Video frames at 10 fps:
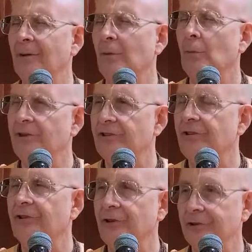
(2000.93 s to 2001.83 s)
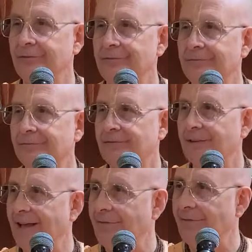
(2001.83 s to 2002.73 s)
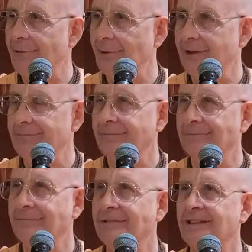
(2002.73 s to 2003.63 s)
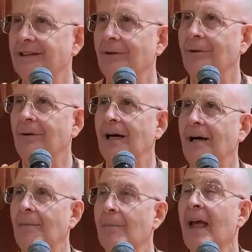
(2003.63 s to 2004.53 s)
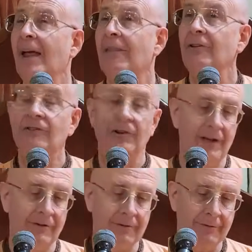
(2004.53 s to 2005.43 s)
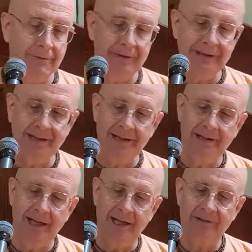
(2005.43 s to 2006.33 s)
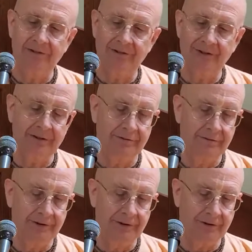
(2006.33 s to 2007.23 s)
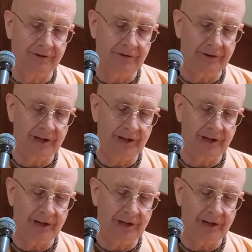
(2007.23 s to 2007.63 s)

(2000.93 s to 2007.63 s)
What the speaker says: wishes good for everyone, you know. There's another really nice verse,